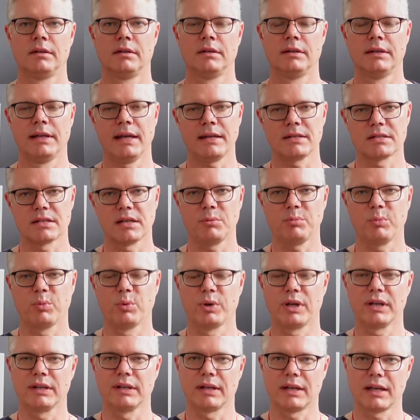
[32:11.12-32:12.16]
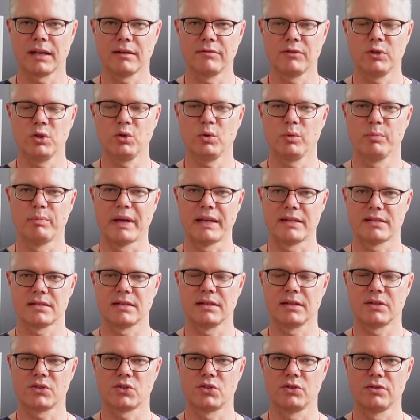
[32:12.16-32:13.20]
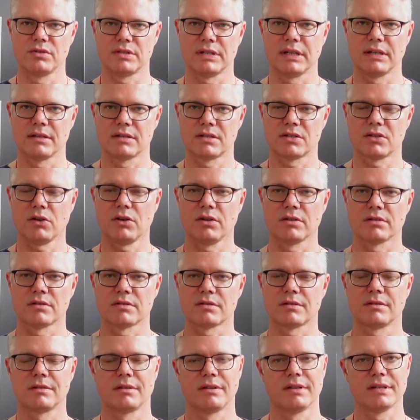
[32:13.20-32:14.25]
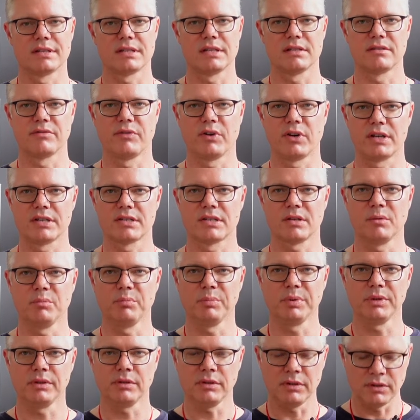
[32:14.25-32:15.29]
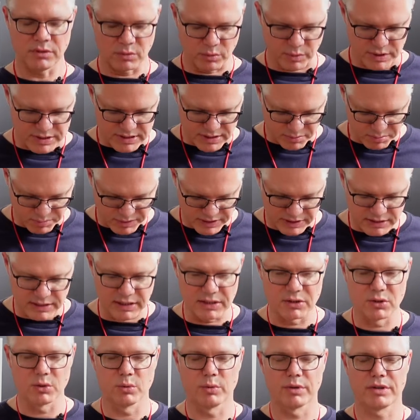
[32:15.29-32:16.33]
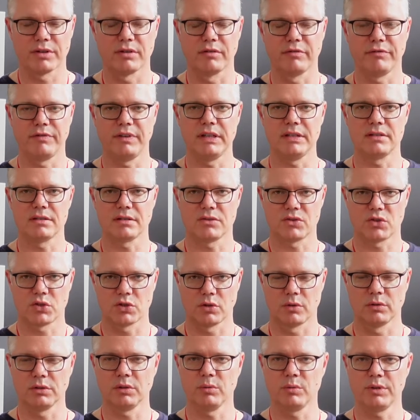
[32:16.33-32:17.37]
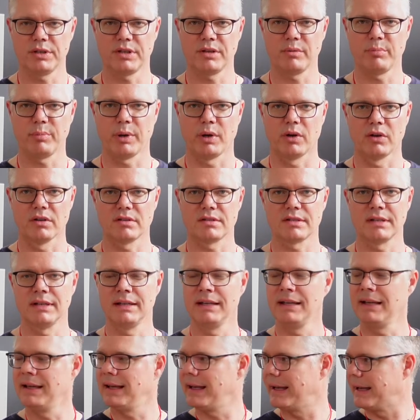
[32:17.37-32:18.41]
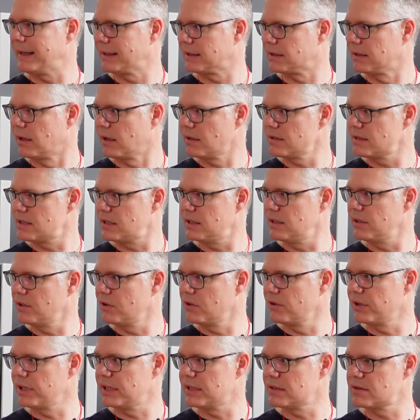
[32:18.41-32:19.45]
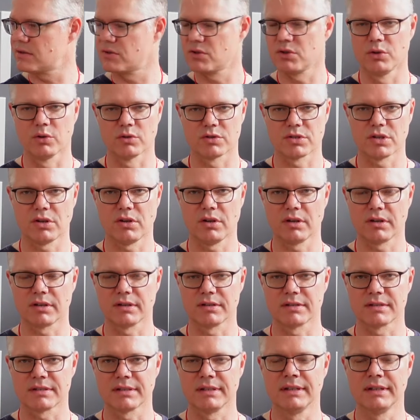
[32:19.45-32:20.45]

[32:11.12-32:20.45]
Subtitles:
Next up, we're going to cover your basic shooting stance. This is very simple. We simply need you with your feet shoulder width apart at 90 degrees to your target,